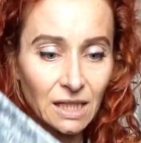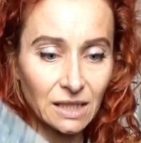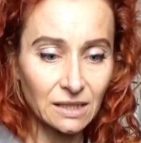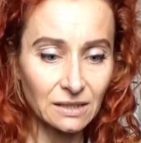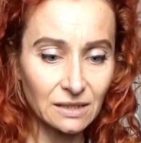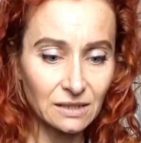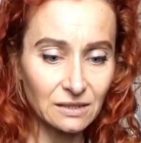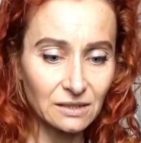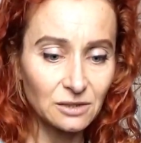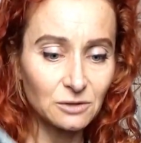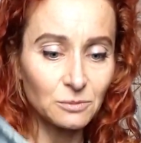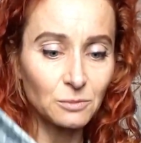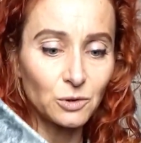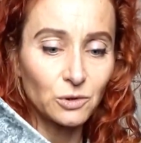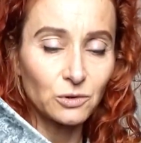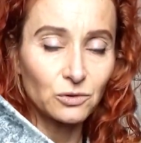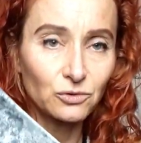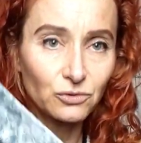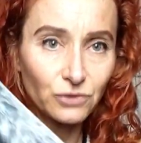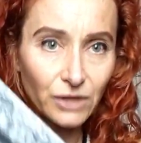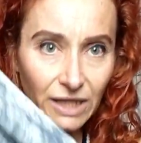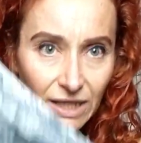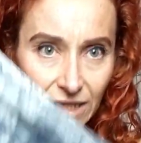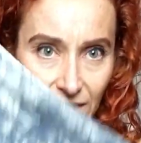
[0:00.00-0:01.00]
This is more
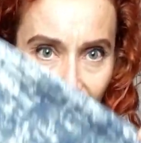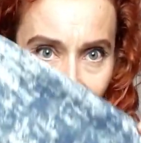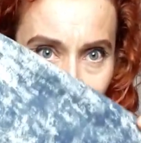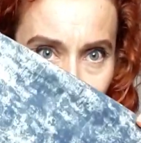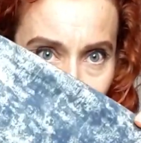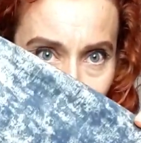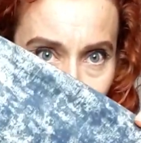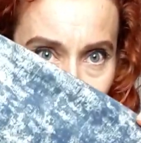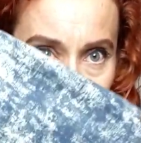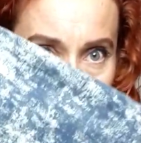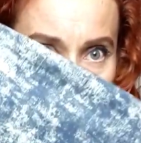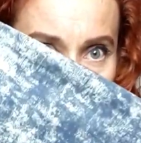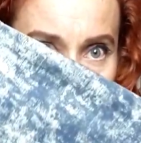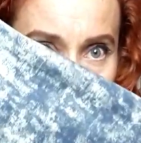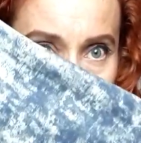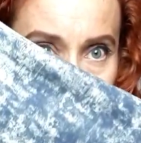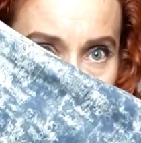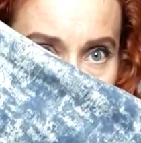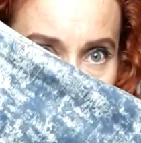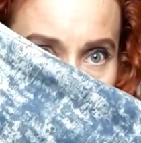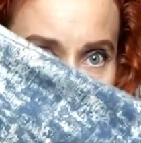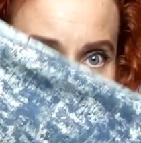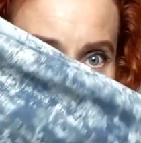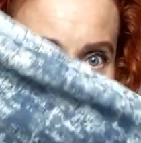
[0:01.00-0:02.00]
grey than
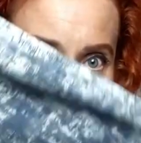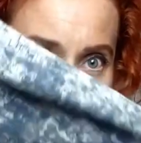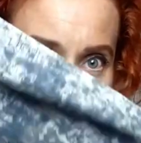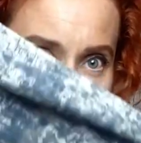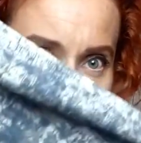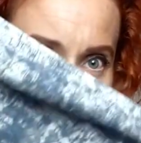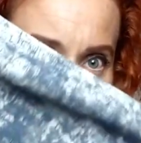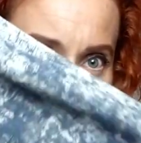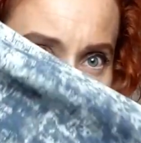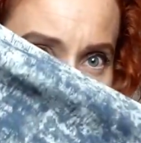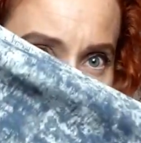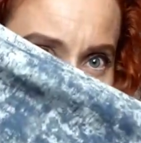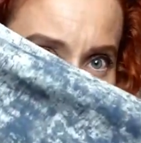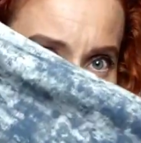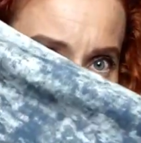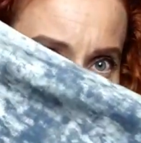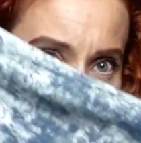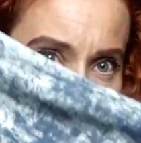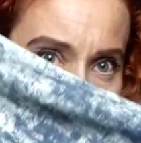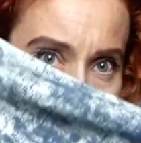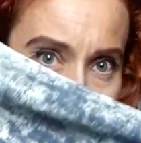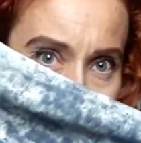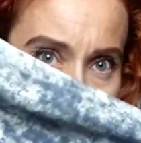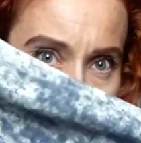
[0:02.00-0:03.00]
it comes
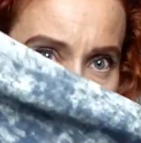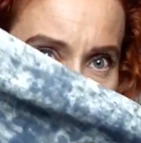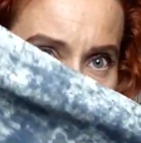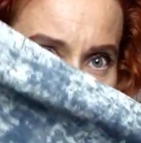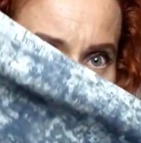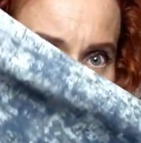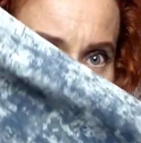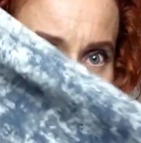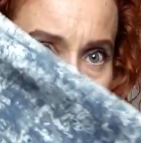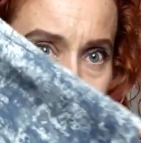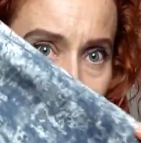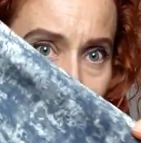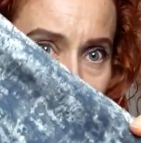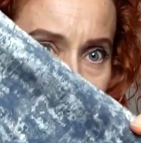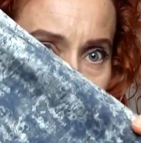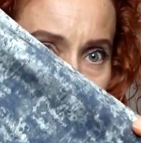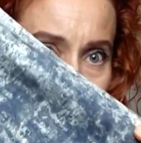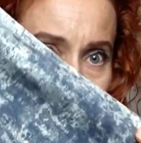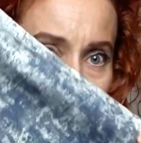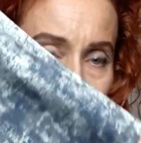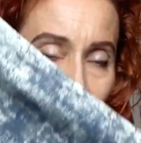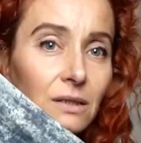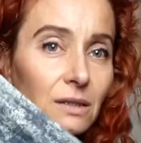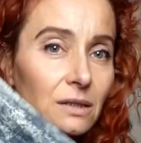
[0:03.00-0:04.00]
out as
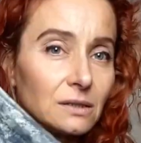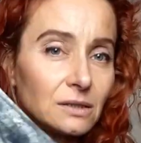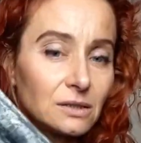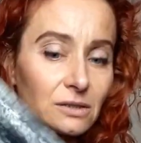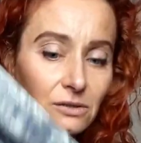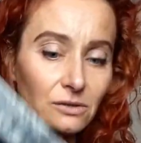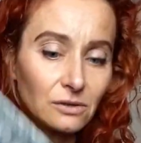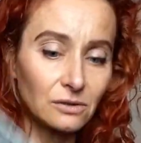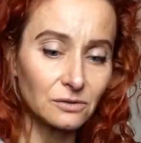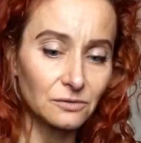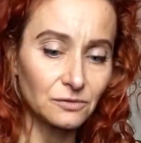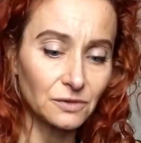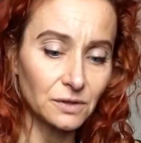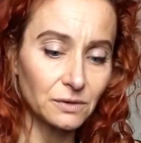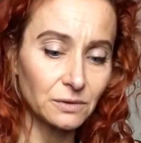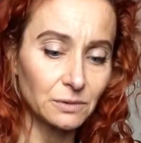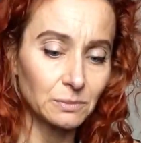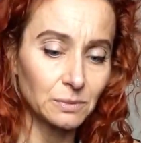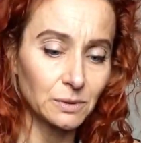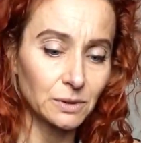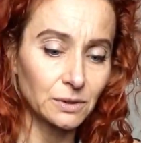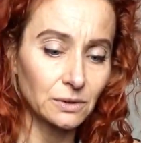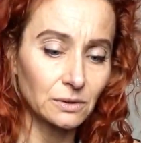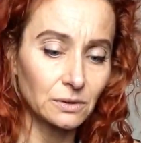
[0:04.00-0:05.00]
blue. It's not very
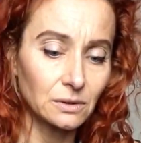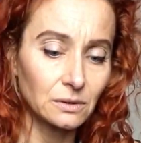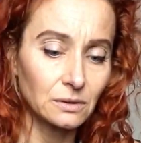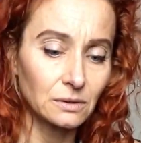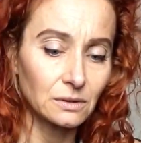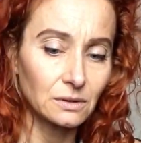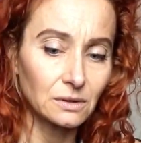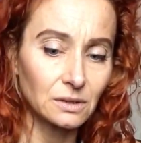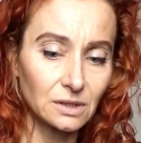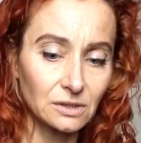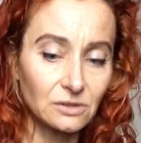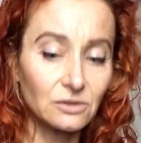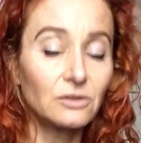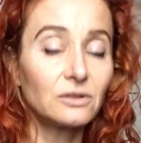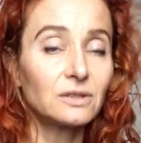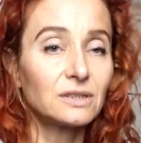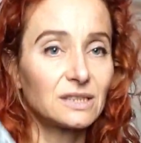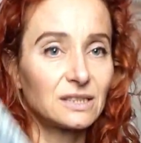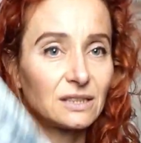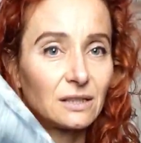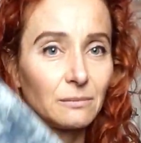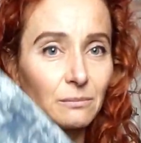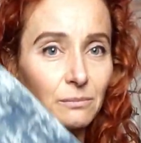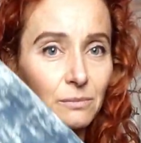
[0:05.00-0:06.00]
blue. It's got
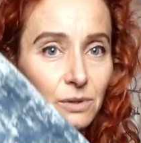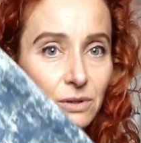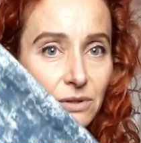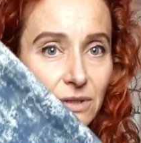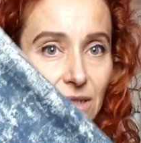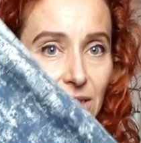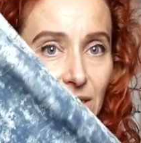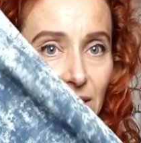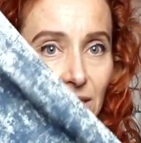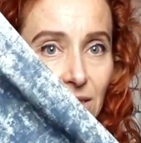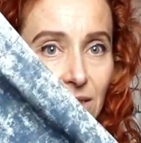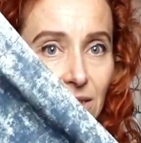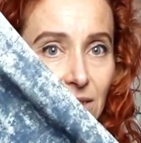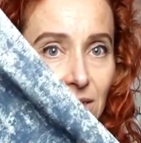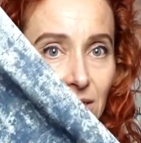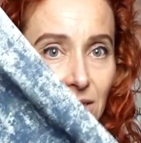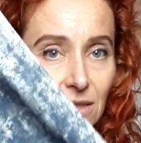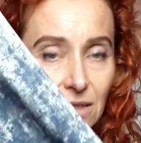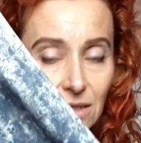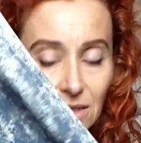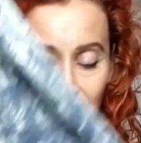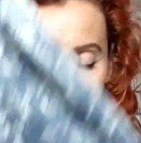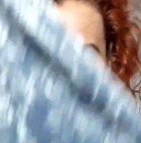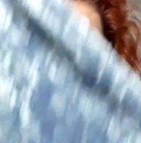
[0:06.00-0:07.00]
some blue in it,
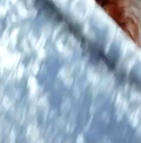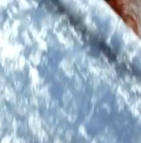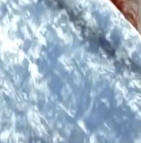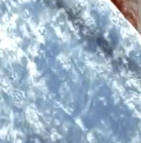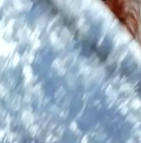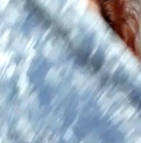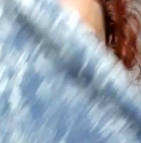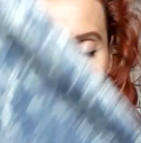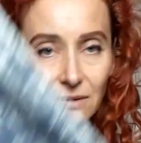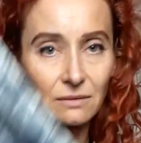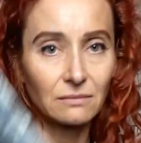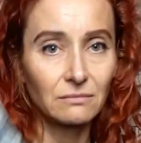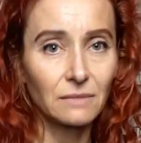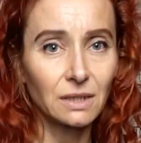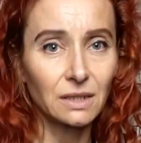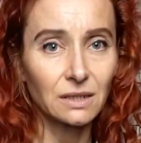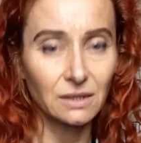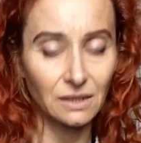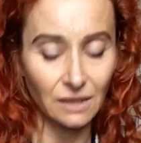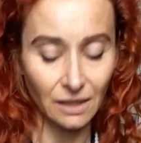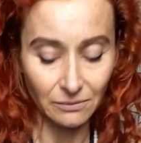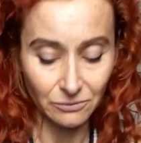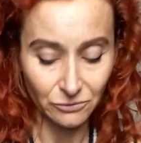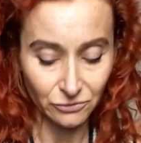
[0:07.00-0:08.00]
but my
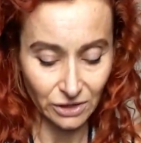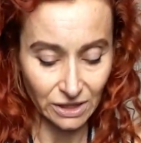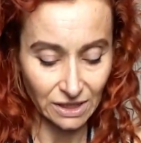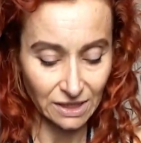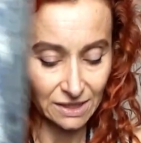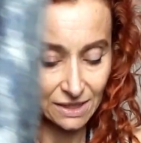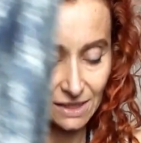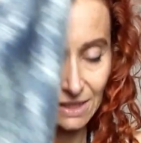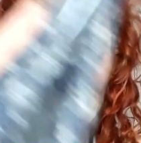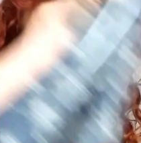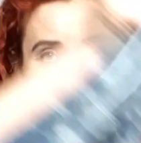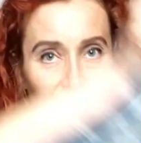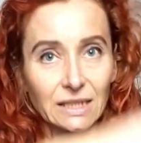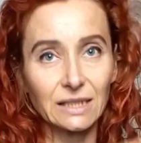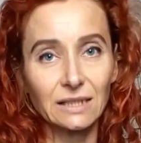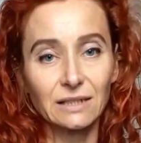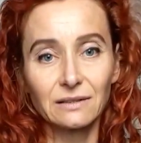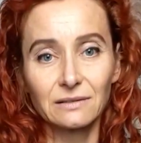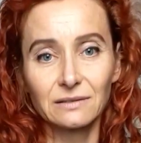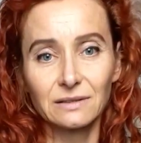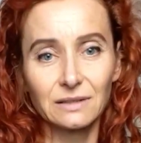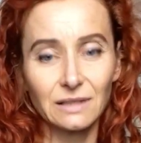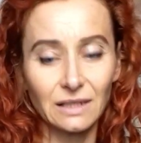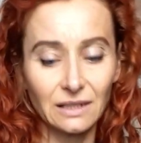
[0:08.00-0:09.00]
camera is lying
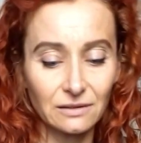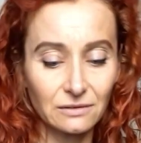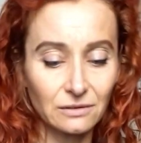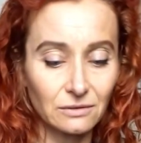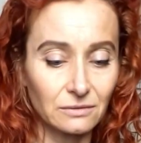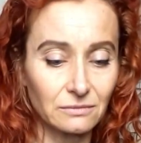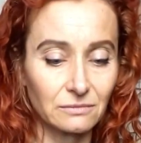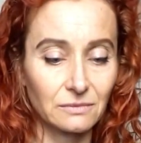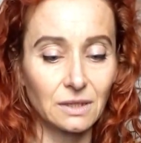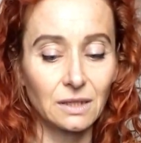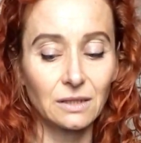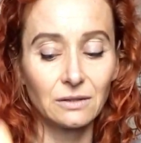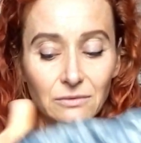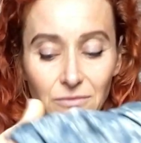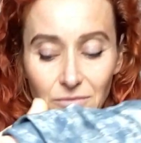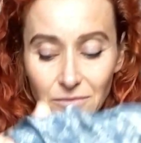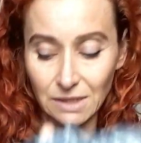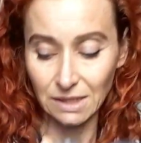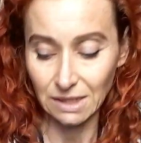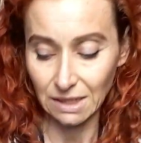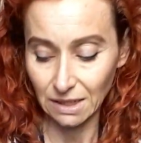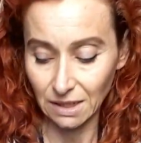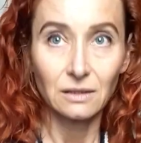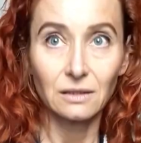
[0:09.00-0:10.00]
and I don't know
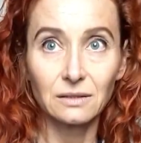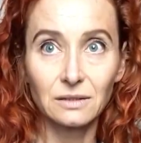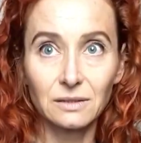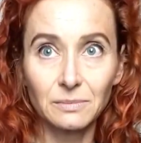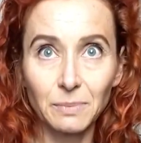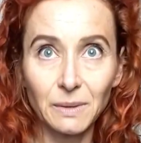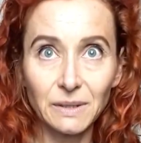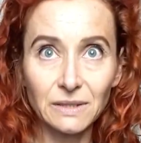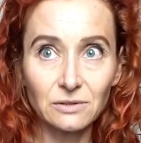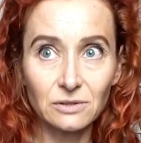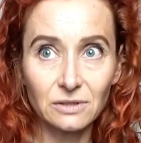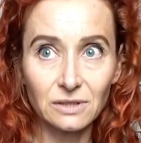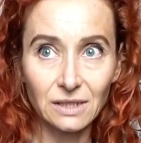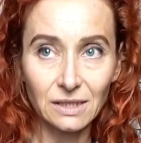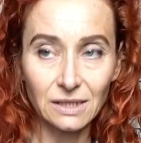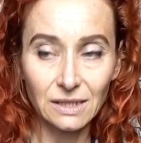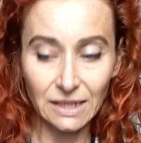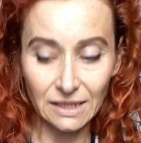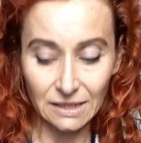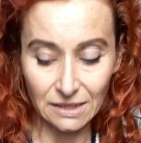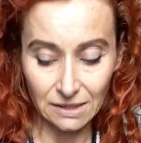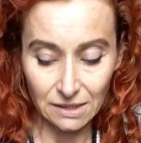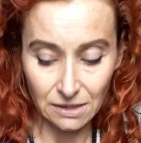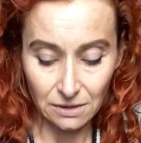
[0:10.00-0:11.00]
why. It depends on the
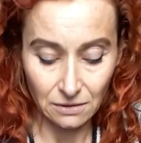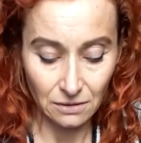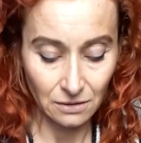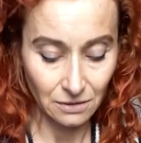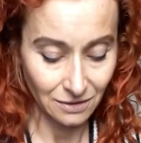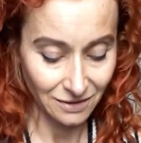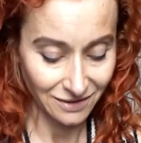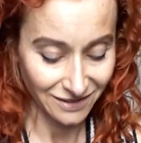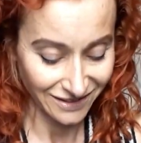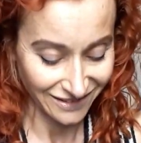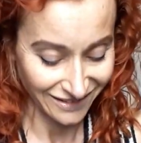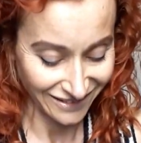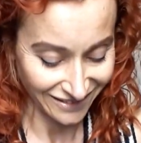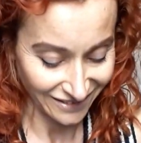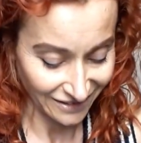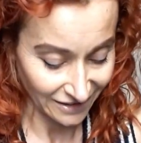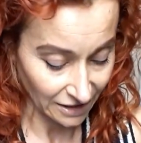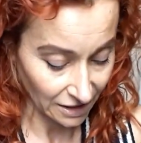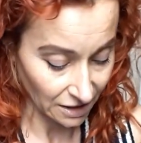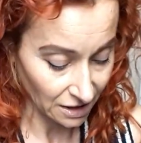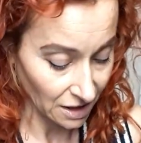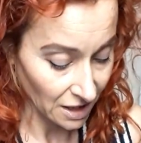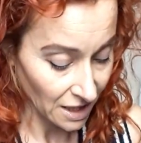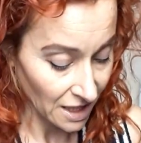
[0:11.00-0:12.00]
light, I
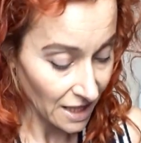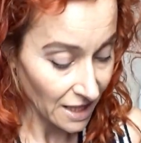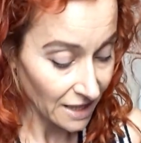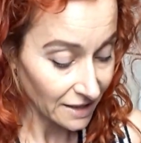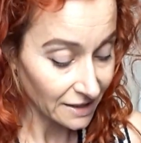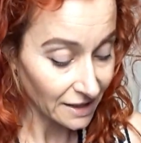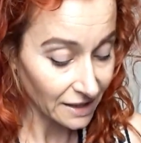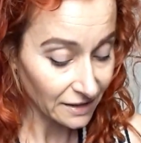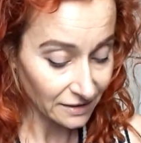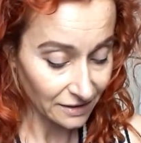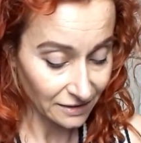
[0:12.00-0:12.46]
think. Then